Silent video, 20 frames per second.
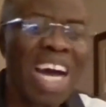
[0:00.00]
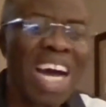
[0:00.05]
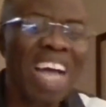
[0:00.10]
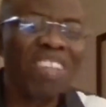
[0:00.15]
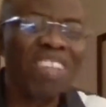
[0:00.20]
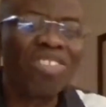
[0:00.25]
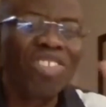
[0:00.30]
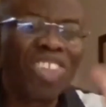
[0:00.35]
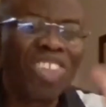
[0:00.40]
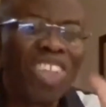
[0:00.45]

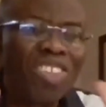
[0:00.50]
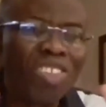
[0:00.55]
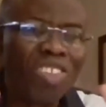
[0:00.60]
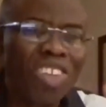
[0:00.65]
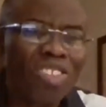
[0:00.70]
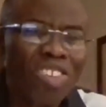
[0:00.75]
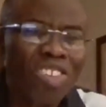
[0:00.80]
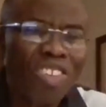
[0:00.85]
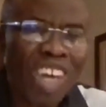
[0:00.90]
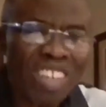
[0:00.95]
As
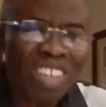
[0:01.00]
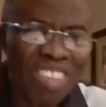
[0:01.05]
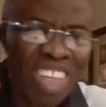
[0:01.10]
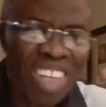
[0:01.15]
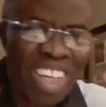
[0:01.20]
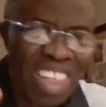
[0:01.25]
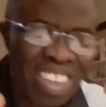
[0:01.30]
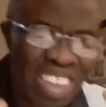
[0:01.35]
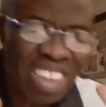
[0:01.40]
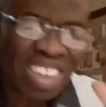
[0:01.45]
Jesus Christ
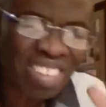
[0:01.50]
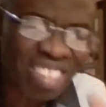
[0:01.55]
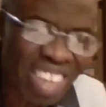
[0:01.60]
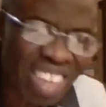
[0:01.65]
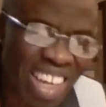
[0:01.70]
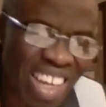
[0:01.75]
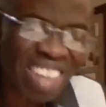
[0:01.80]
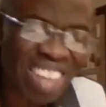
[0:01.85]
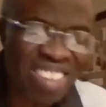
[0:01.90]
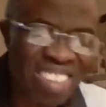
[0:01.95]

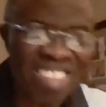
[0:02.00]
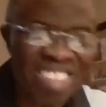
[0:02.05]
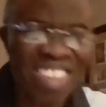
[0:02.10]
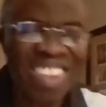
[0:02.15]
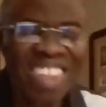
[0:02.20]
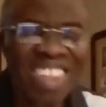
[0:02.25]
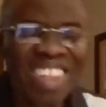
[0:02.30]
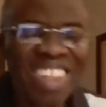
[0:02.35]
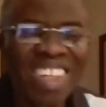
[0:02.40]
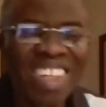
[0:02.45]
descends